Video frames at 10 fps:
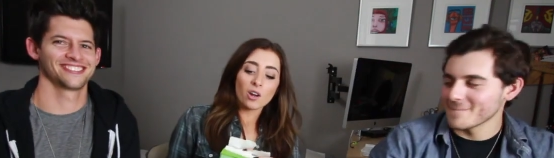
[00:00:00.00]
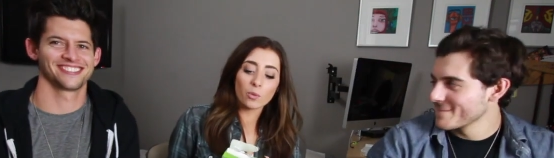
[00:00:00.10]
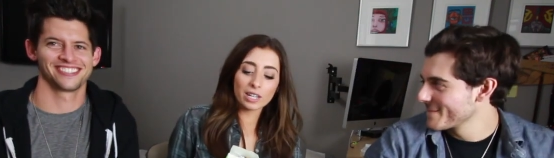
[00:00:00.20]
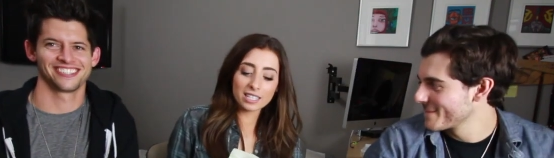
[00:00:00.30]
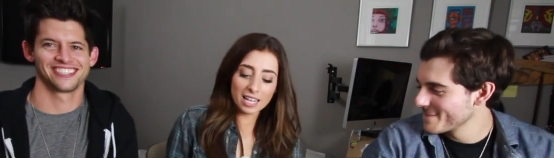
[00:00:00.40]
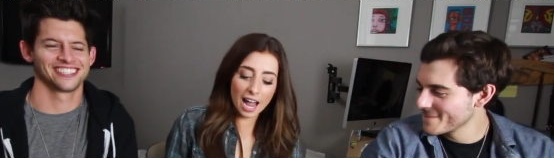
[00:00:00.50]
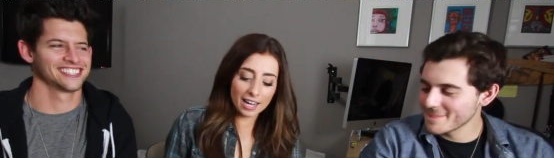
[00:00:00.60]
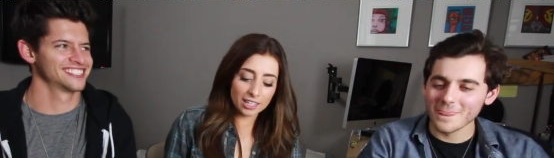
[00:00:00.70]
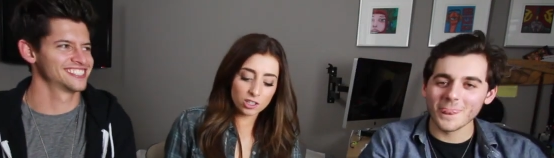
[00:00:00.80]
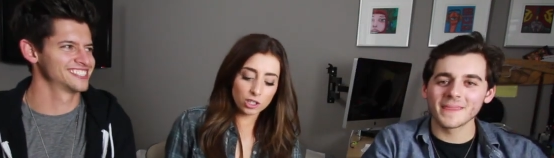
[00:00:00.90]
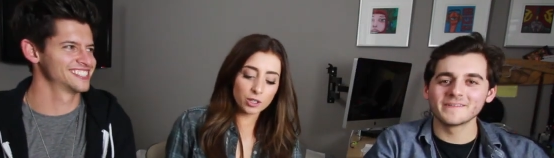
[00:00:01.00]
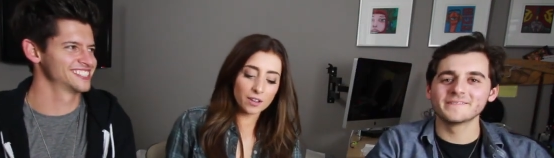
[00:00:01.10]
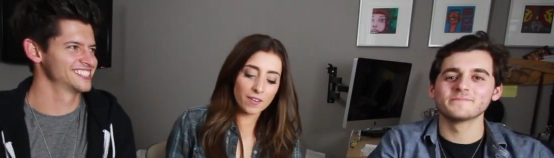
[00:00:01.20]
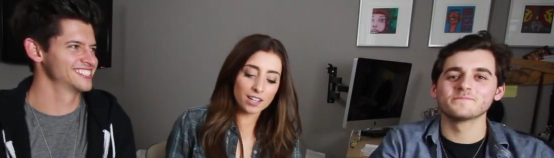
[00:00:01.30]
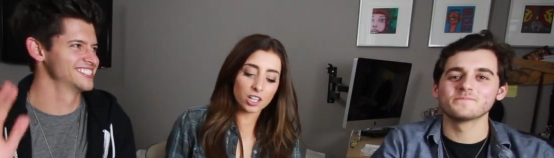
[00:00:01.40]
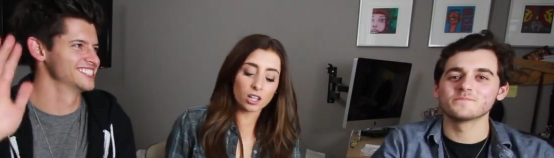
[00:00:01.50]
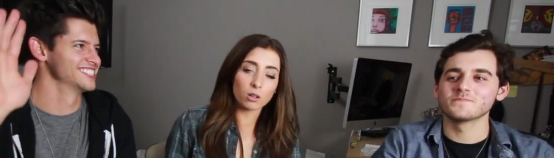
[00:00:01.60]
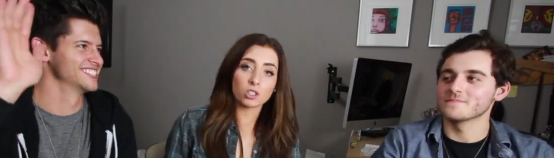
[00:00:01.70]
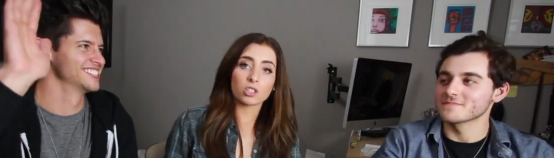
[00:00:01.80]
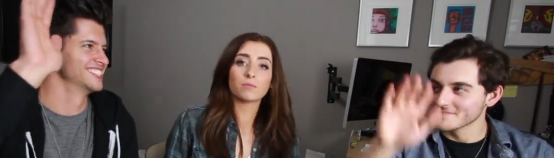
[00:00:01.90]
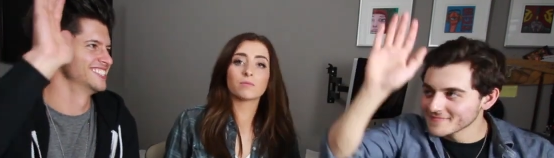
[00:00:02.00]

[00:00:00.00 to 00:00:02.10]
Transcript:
Speaker 1: we decided to invent our own,